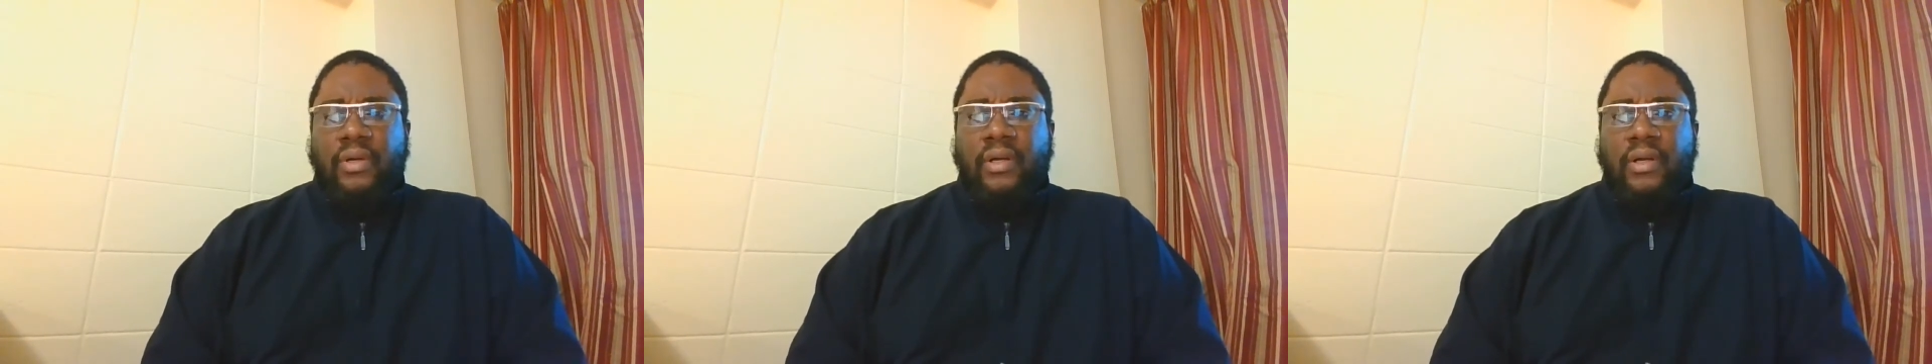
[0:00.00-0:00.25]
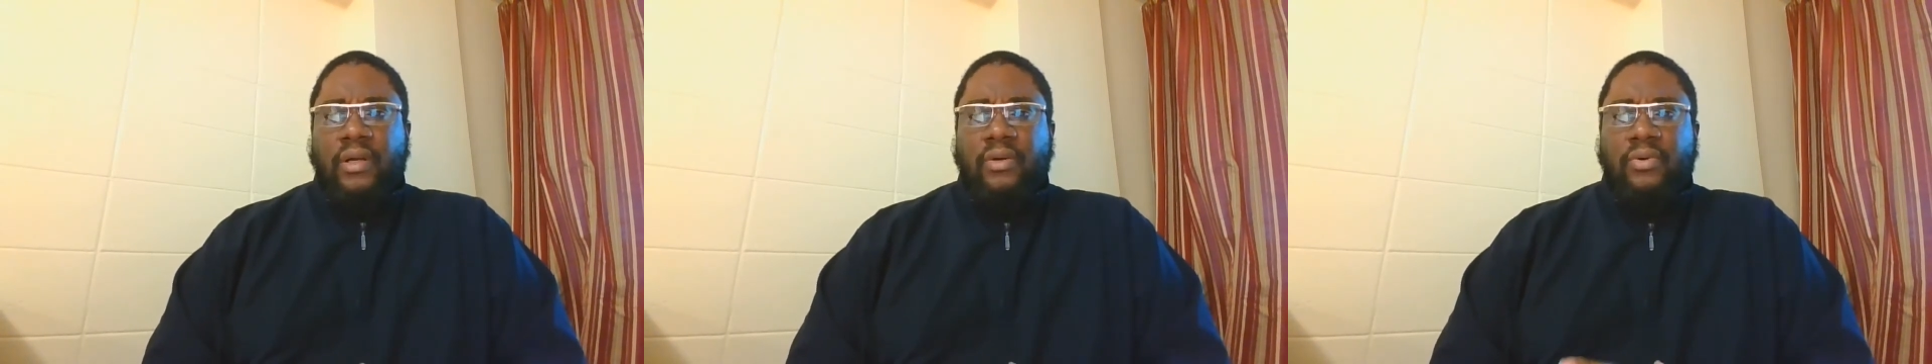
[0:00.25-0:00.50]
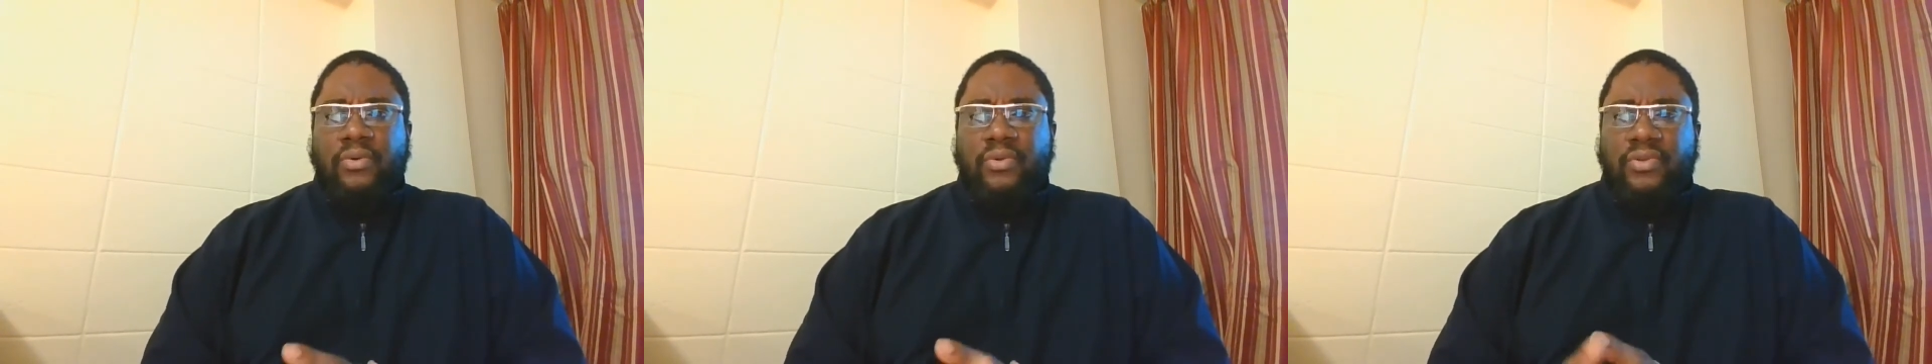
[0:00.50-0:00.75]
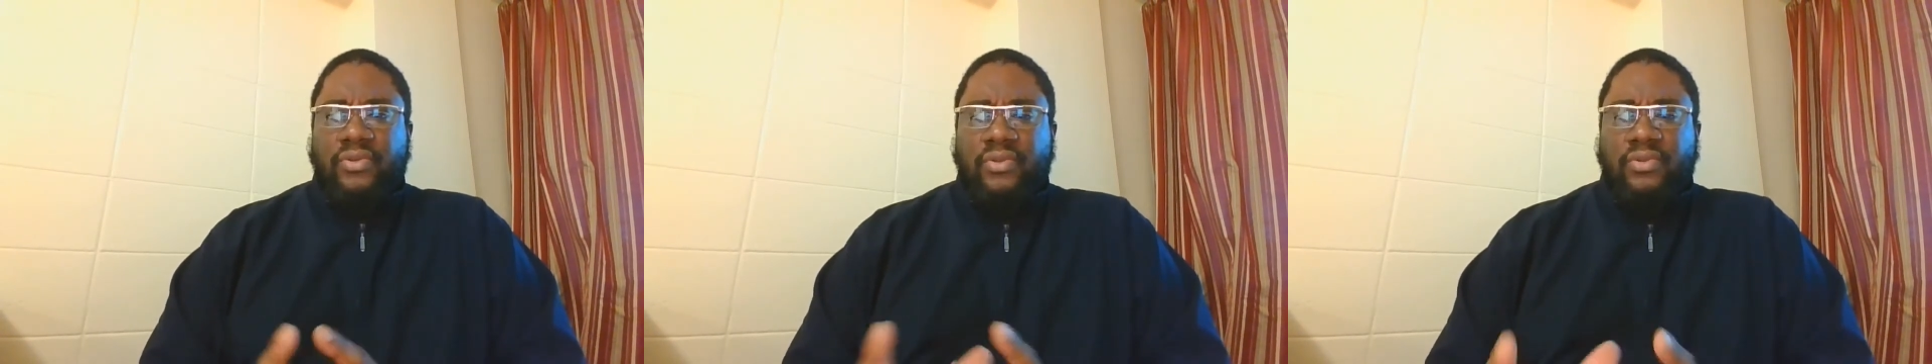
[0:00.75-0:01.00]

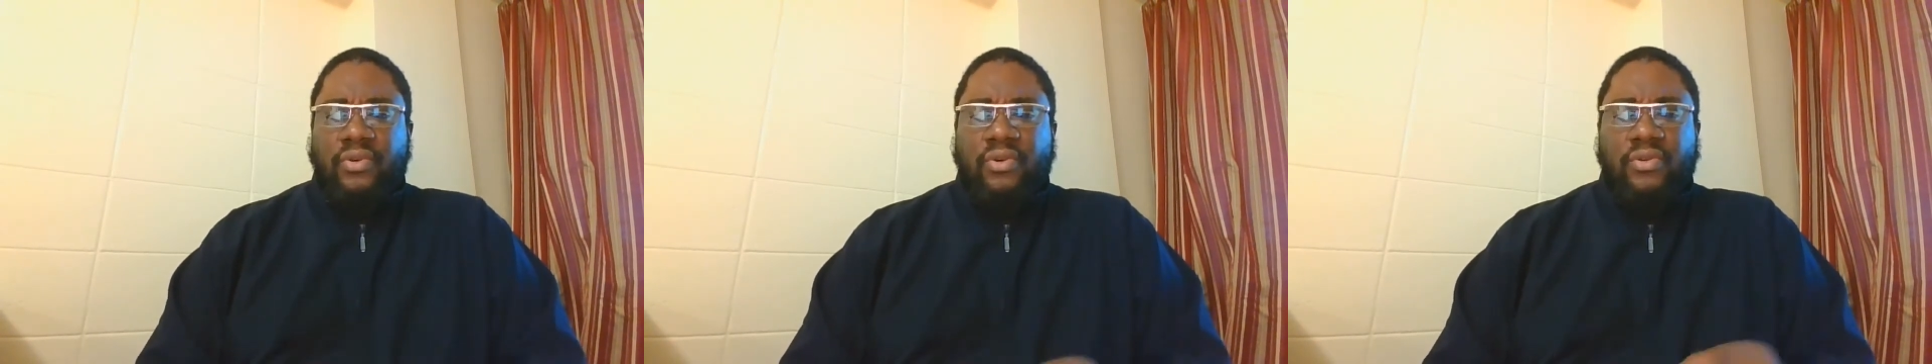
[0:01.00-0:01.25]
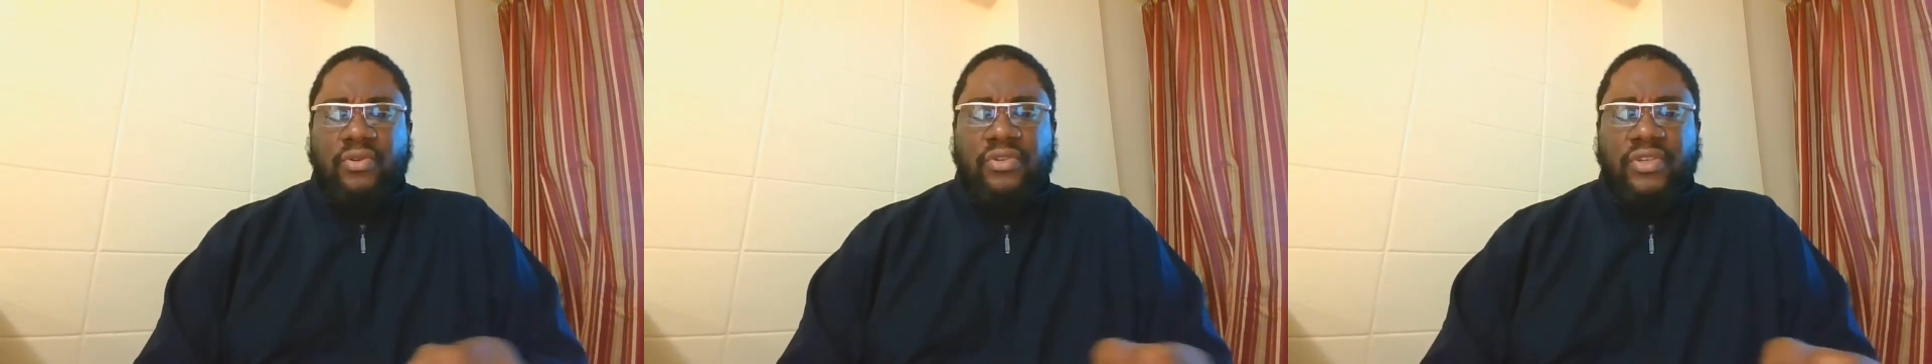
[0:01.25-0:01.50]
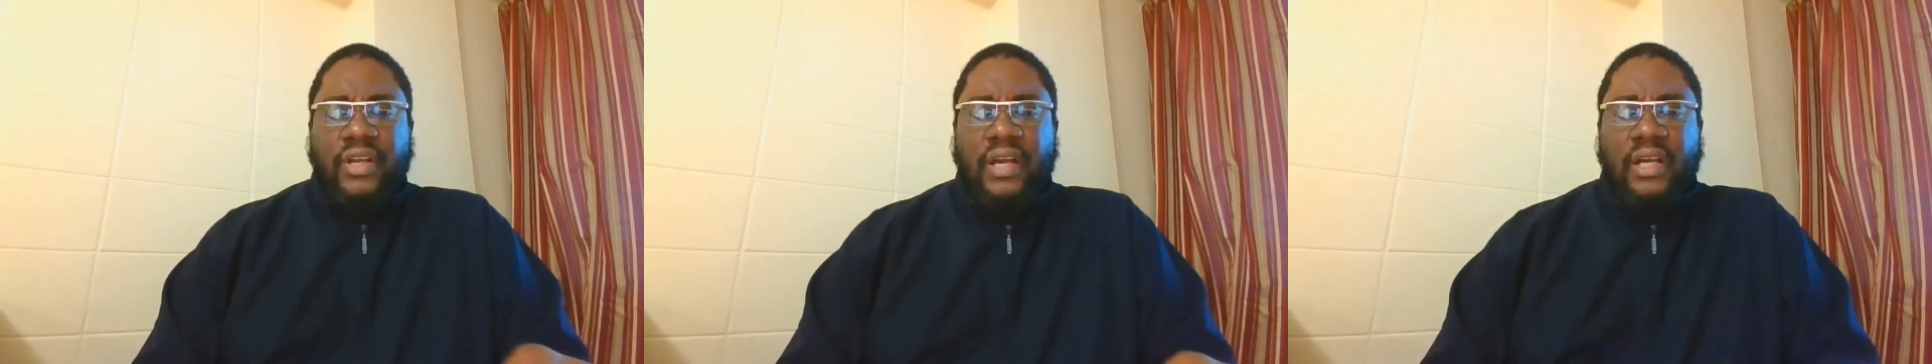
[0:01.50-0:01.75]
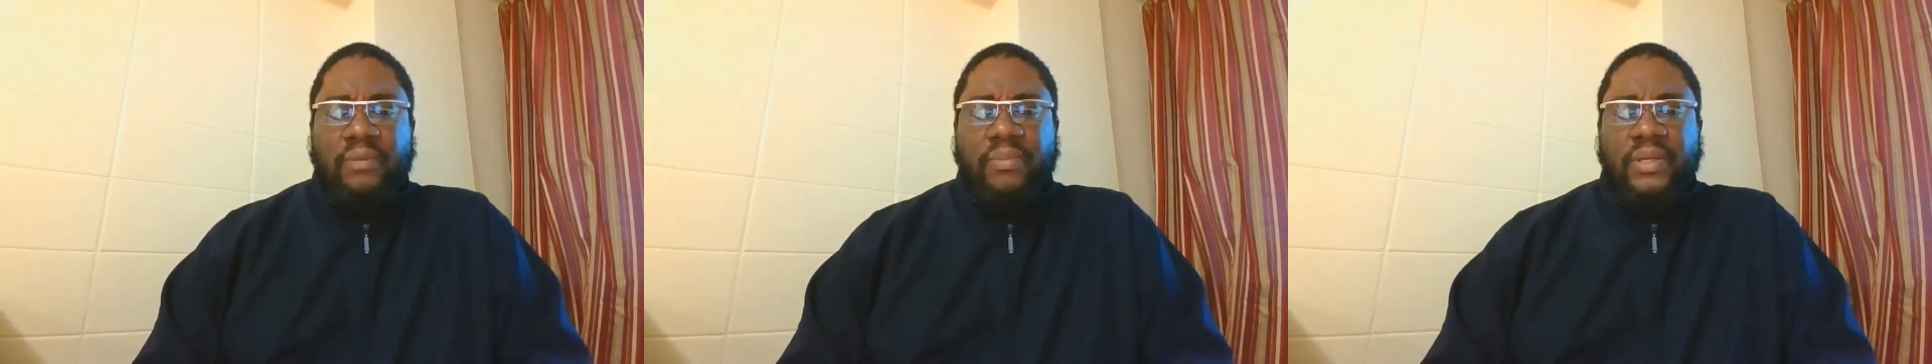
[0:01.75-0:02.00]
whose Sokoto
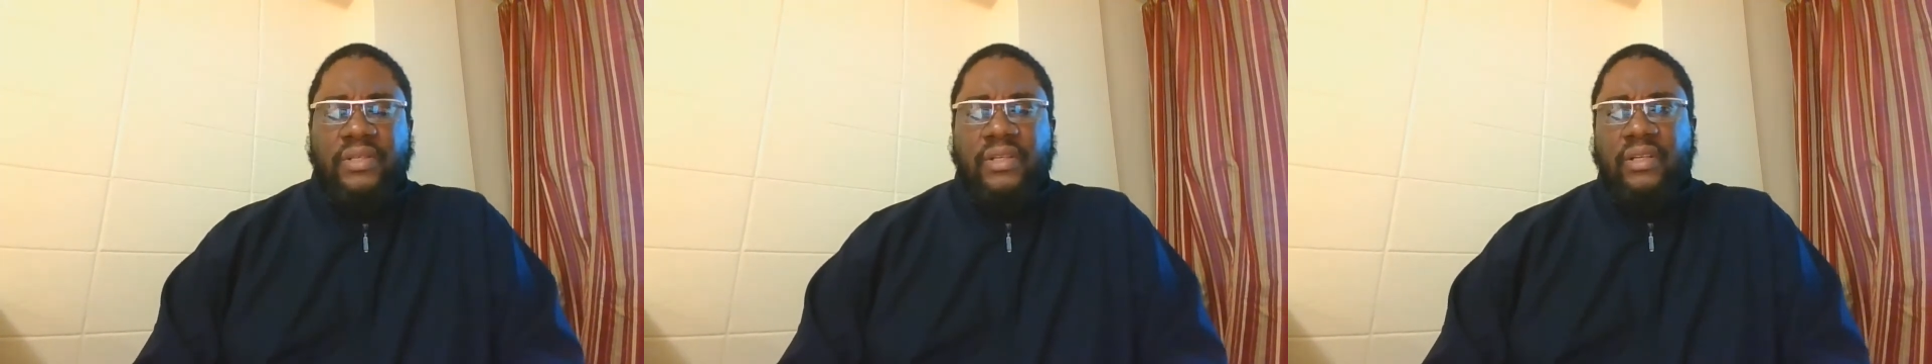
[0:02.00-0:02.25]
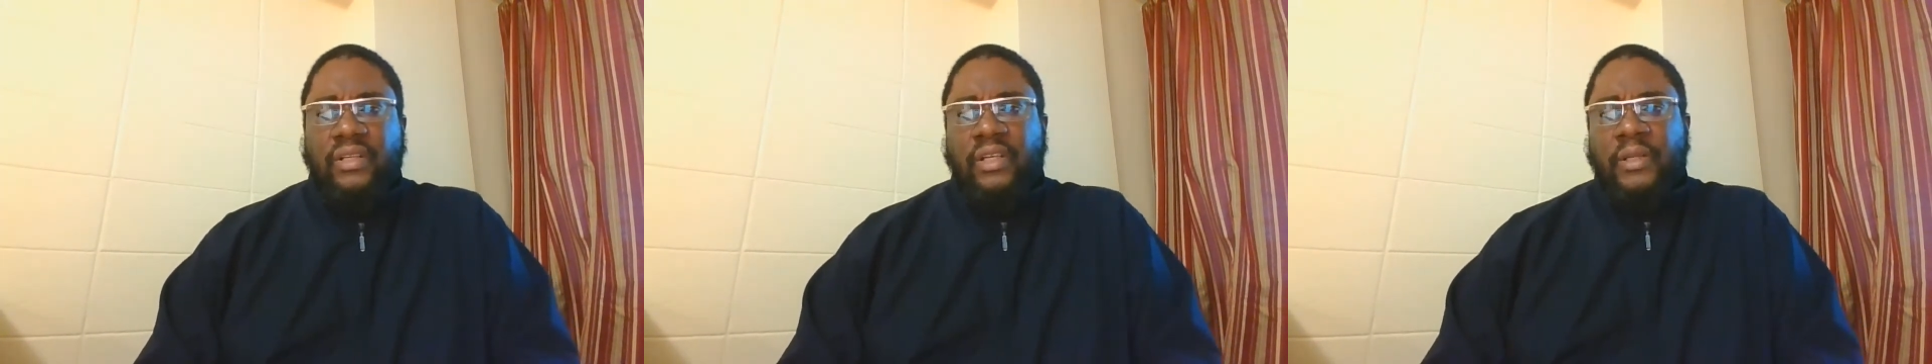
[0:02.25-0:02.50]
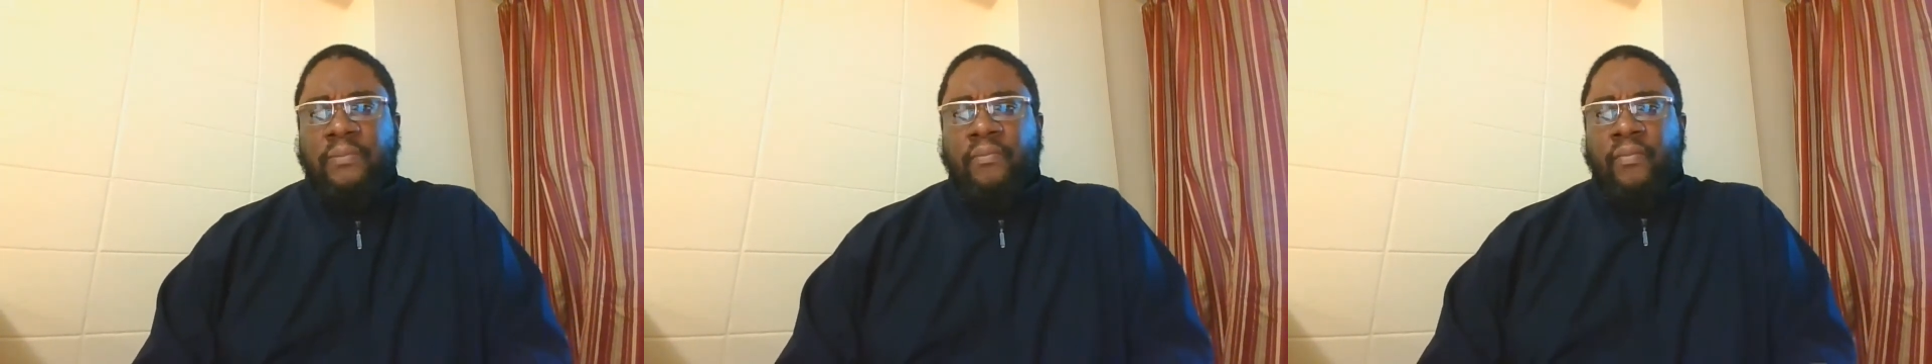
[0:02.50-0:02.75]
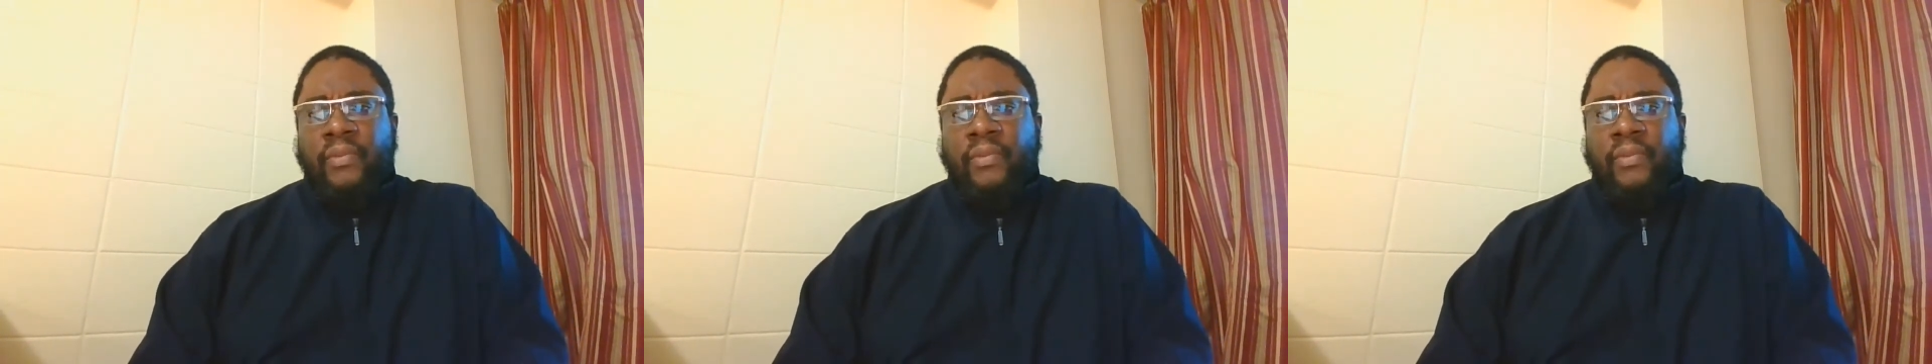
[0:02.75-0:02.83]
Jihad basically